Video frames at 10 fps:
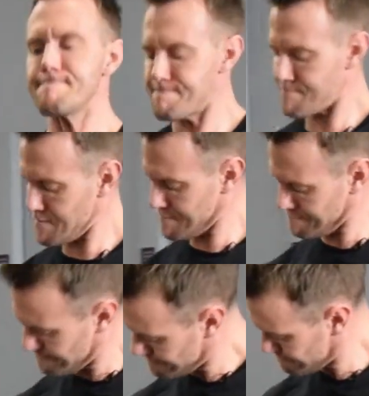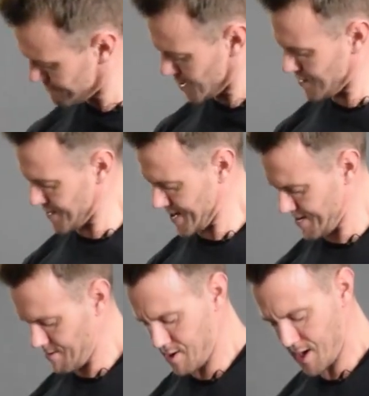Two killer exercises to
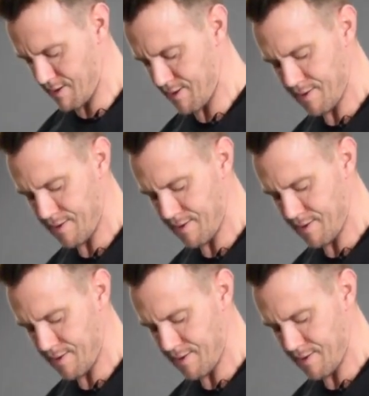start off our